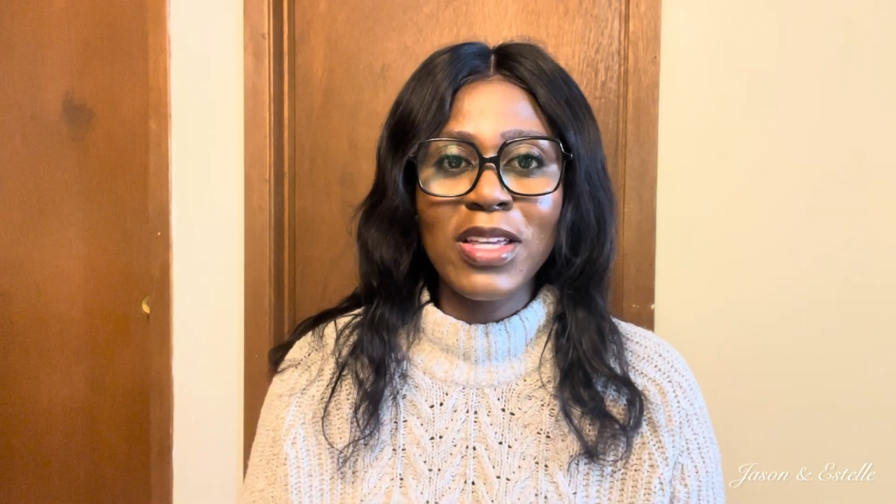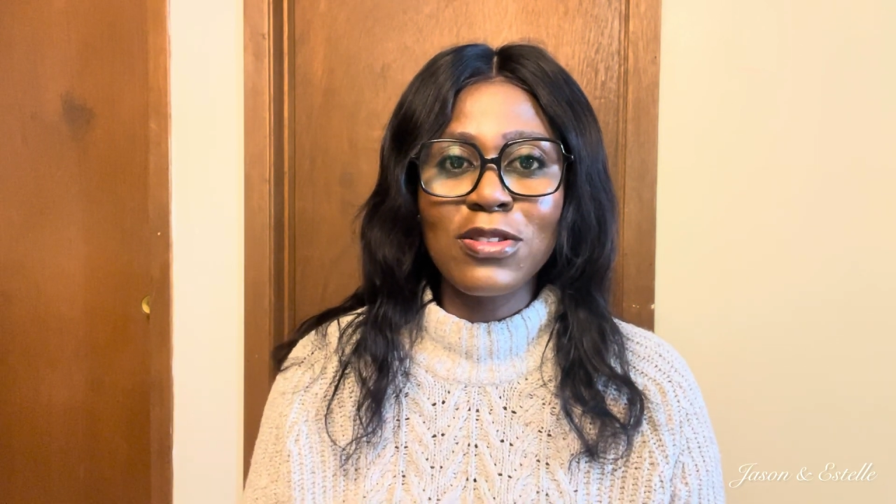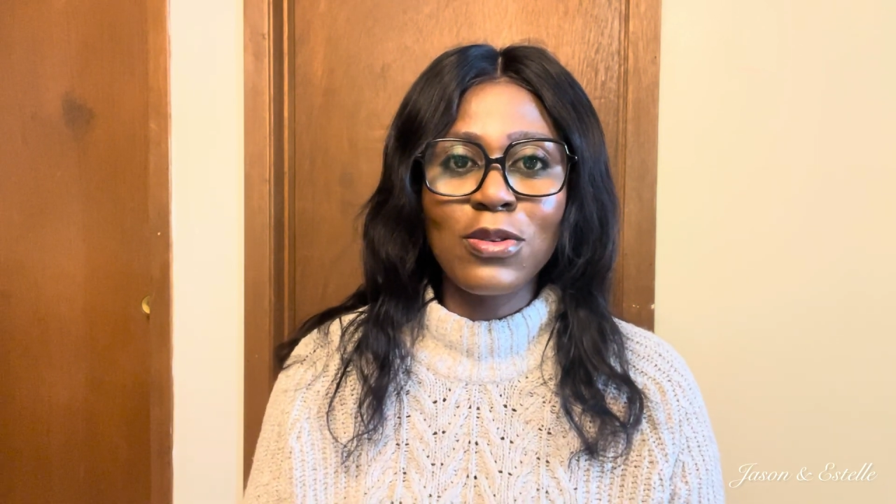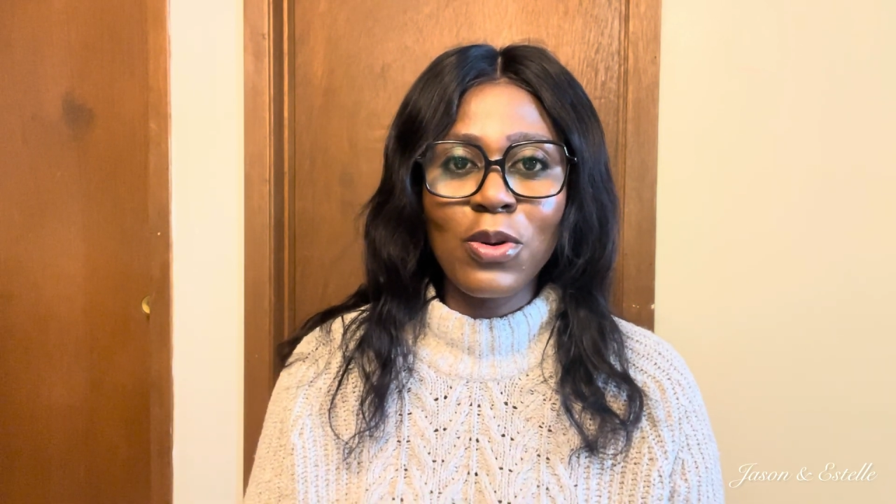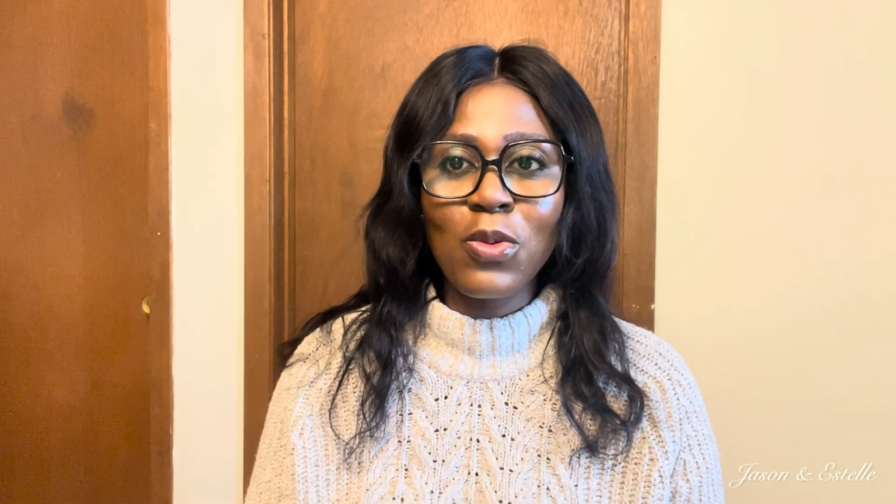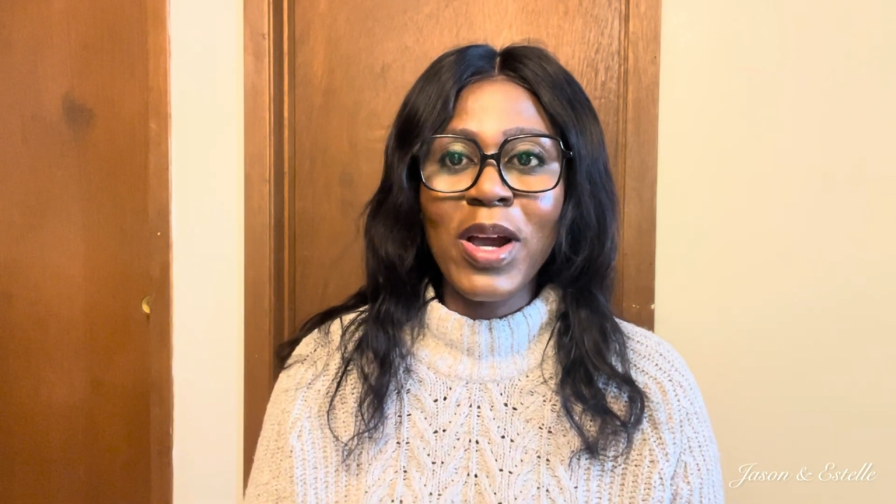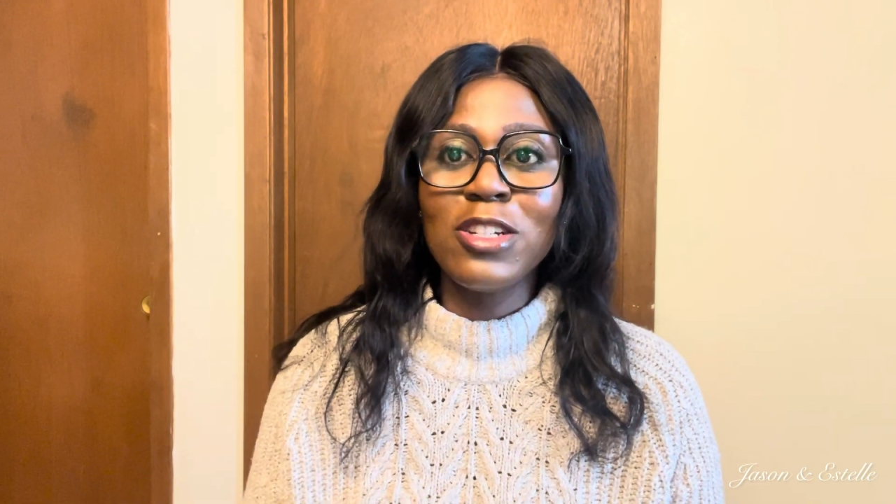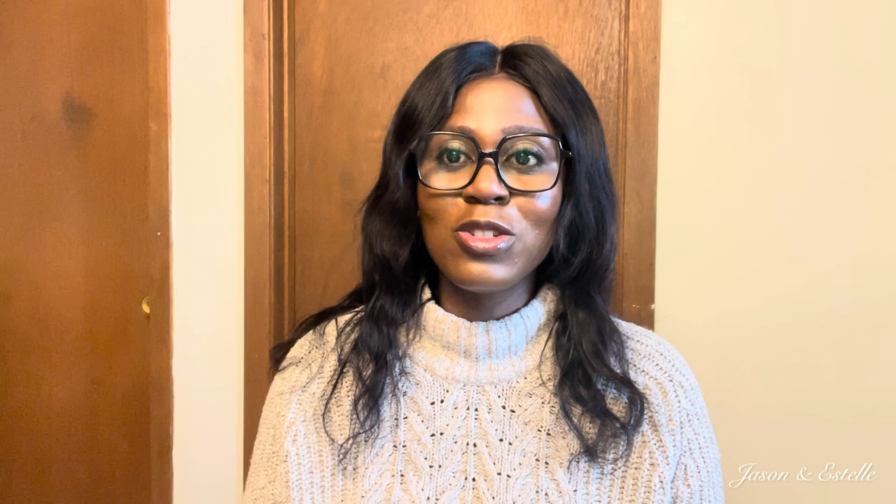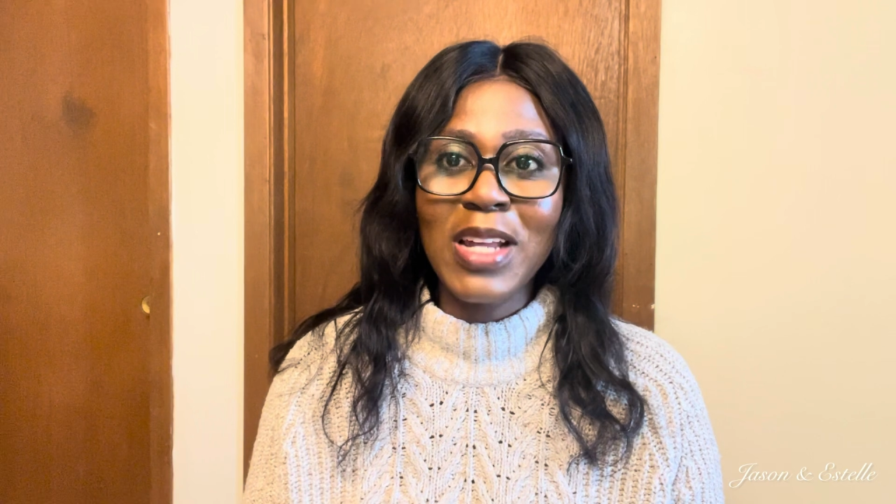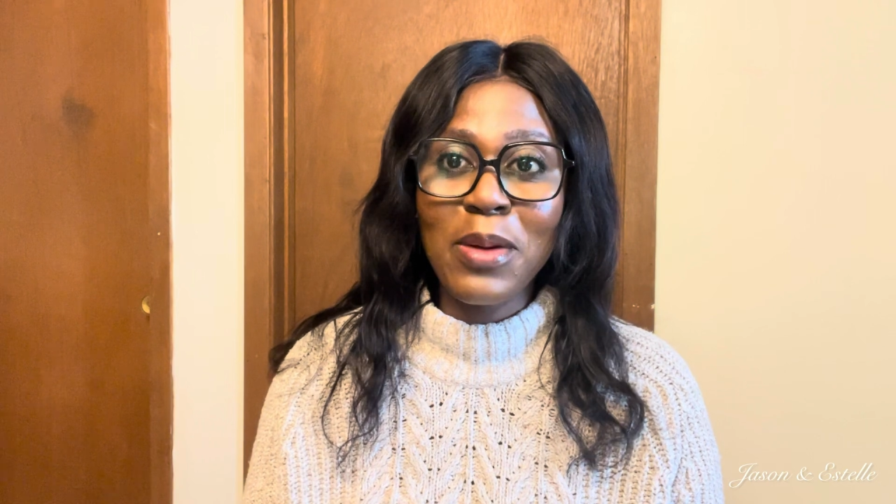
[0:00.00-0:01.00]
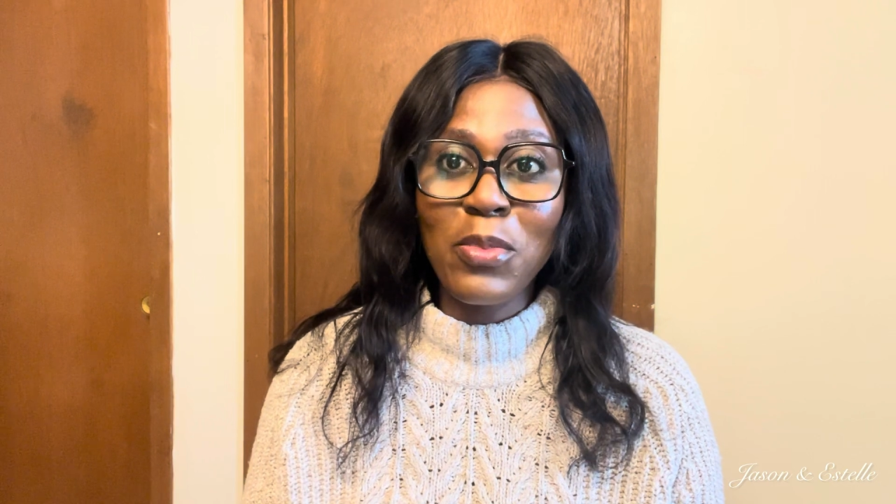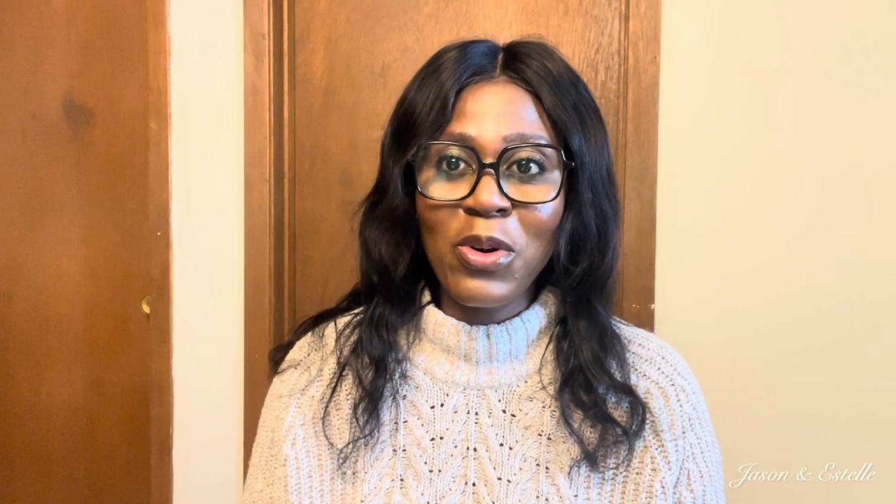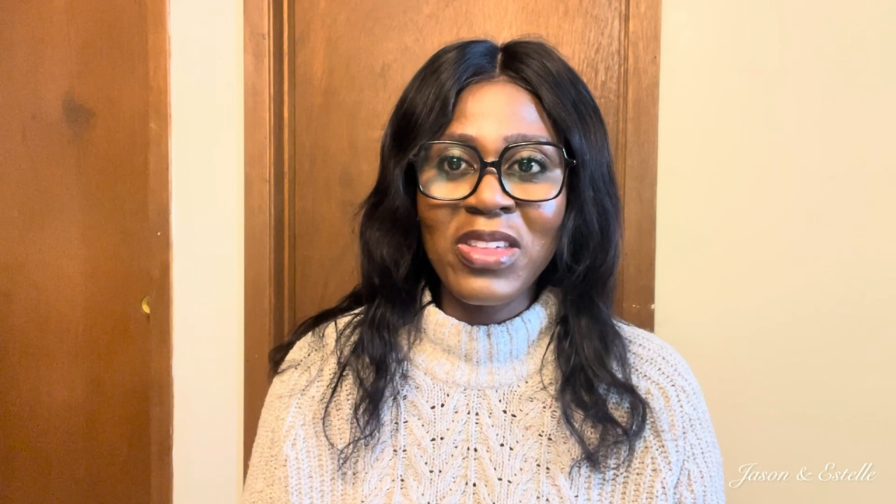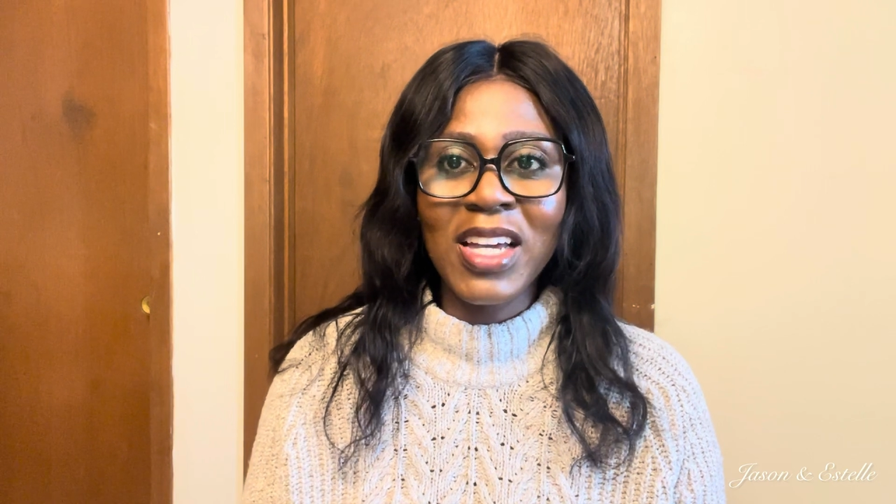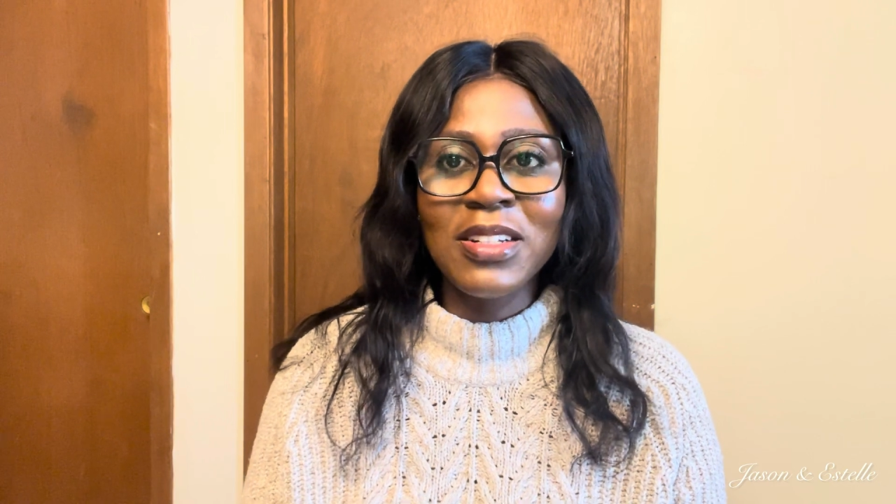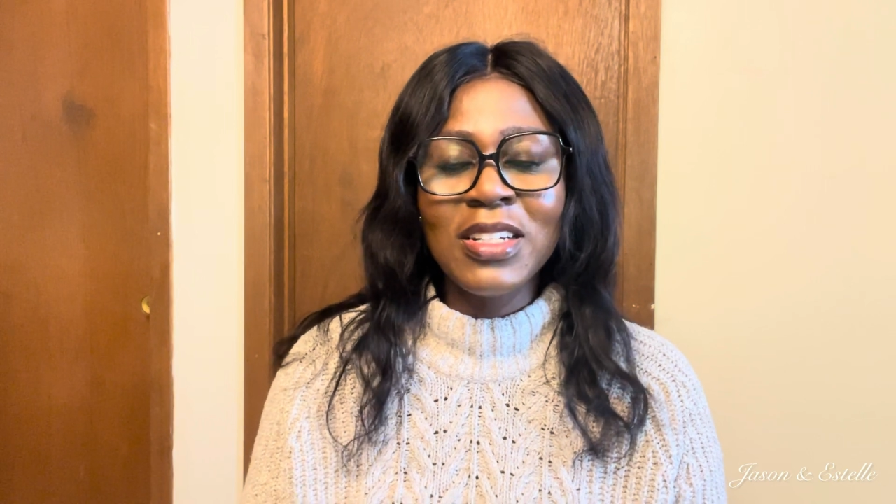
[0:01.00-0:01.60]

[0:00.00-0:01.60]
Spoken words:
so why should I bother?